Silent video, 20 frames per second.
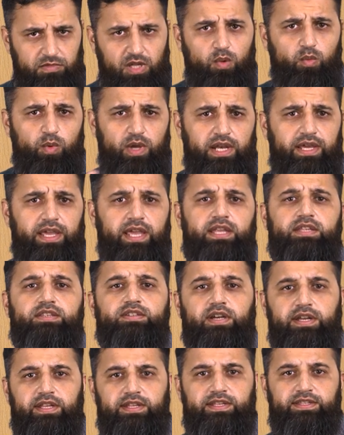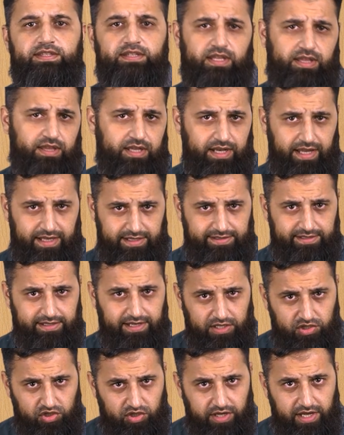We'll again study this in the next
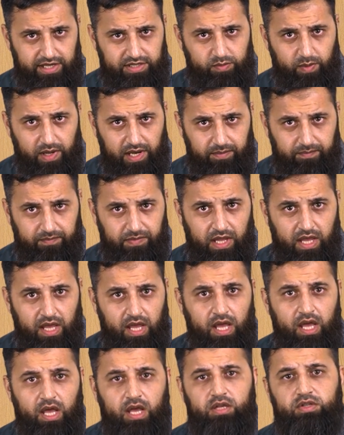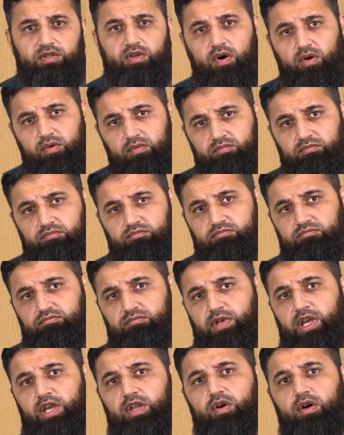lecture as well. So
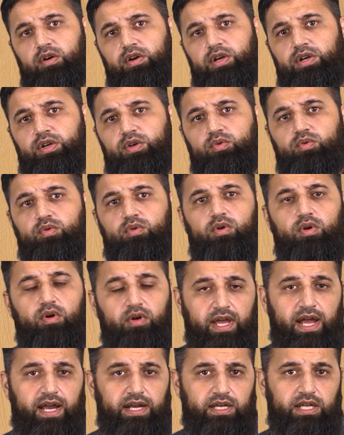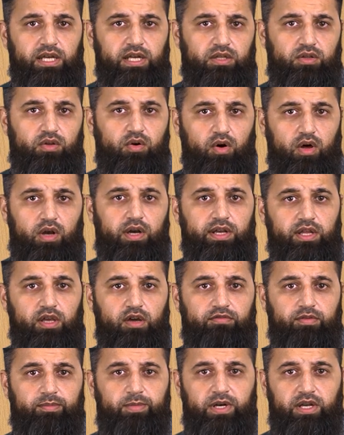in order to look at the quality
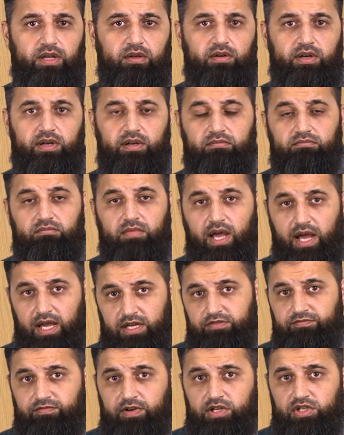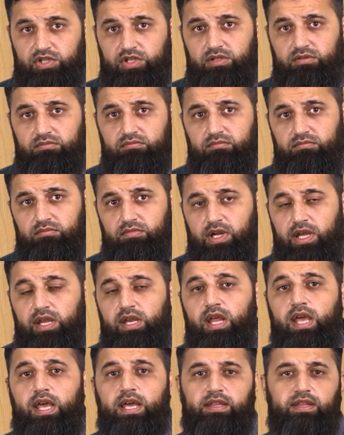of a particular hash function, right,
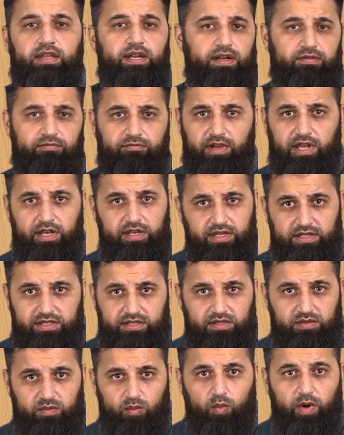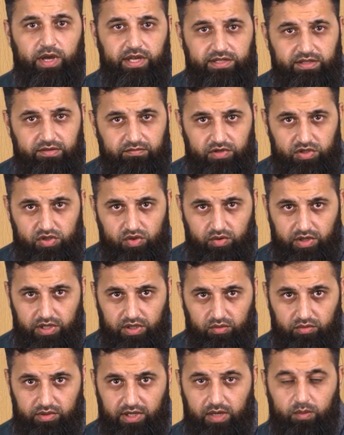there are various ways in which you can
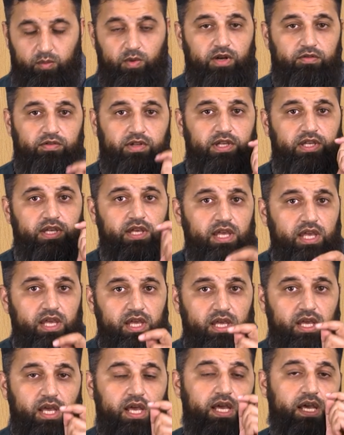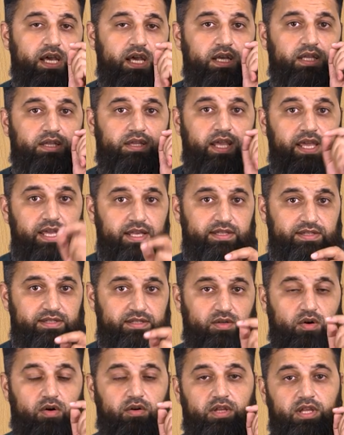do that. One of the key things
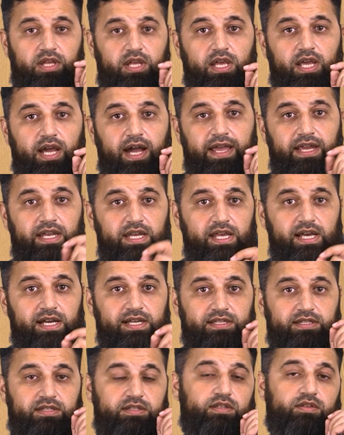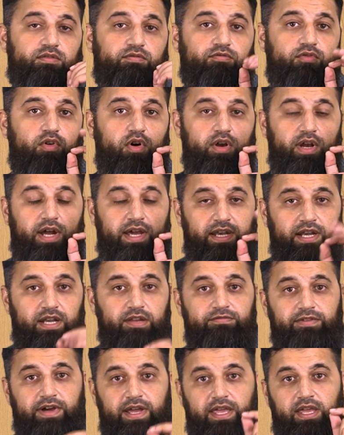or key ideas for
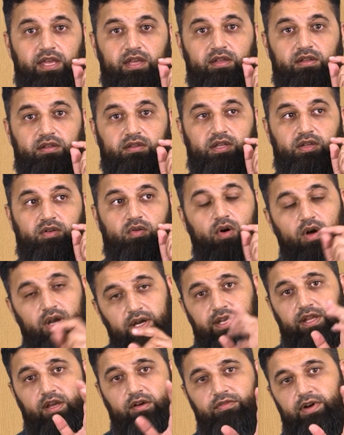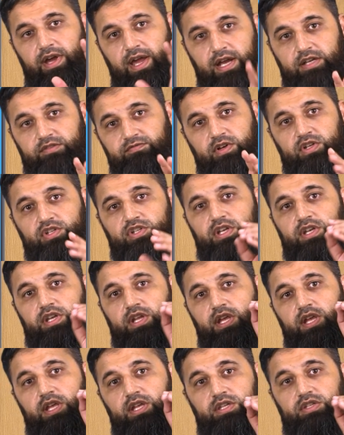identifying the quality of a hash function
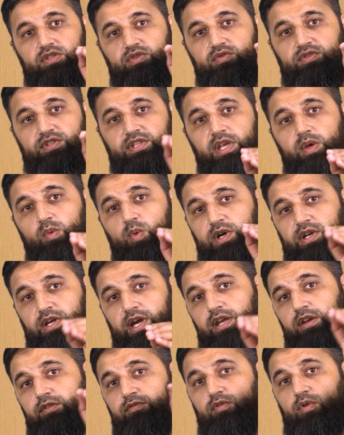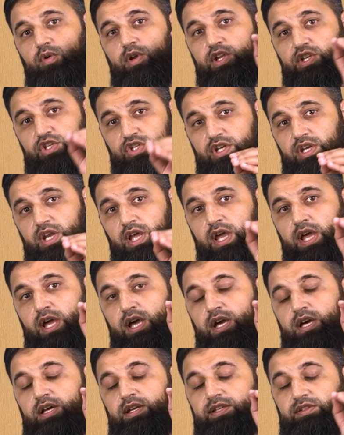is to see what kind of collision
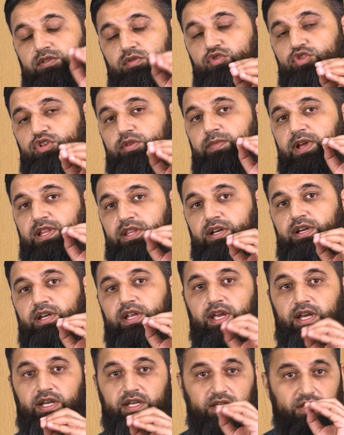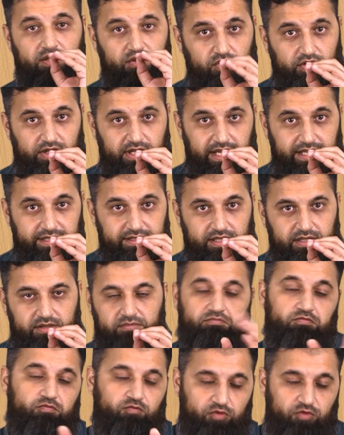resolution method it utilizes.